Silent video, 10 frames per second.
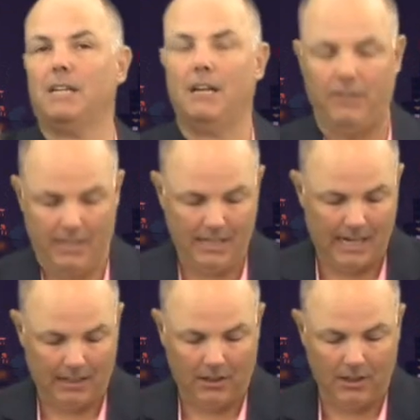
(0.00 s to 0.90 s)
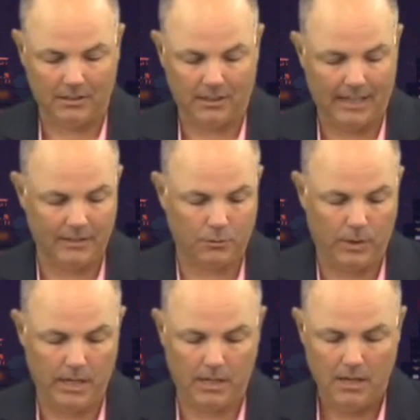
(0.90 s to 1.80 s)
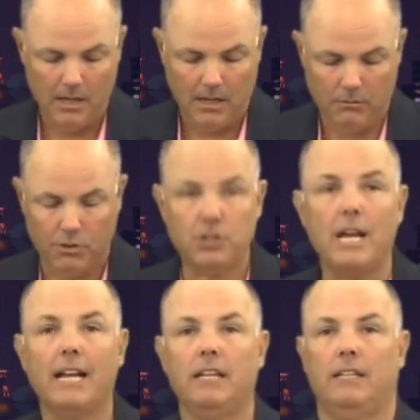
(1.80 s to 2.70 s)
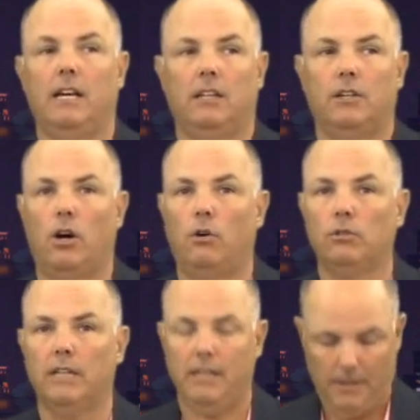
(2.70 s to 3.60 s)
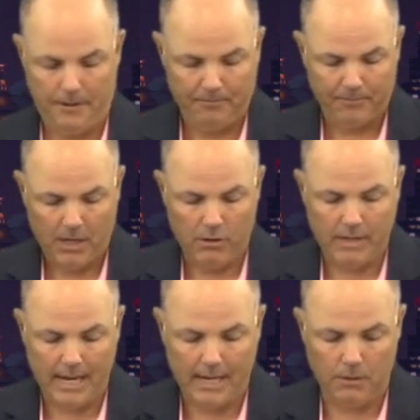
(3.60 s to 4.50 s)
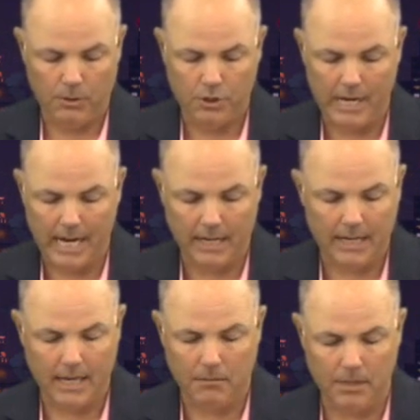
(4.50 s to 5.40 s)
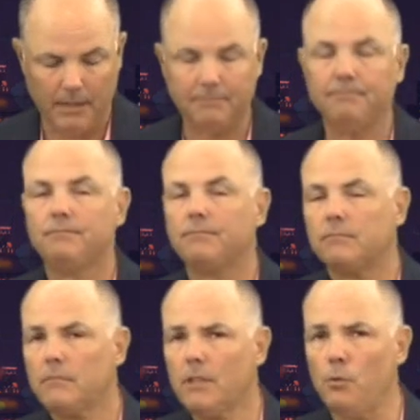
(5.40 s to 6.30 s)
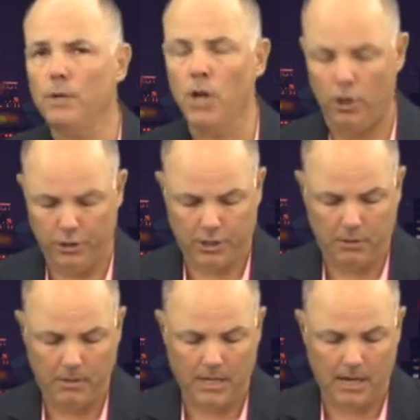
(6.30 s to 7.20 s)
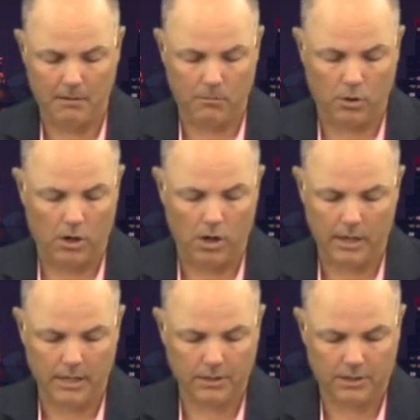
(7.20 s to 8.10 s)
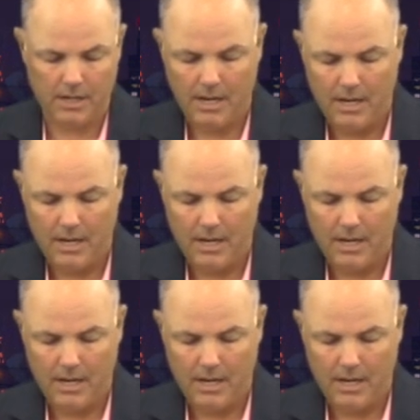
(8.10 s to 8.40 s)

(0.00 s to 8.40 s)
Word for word: like everything got lost last week. It was Janet Yellen only, okay? And when Janet came in, we know that she became more hawkish.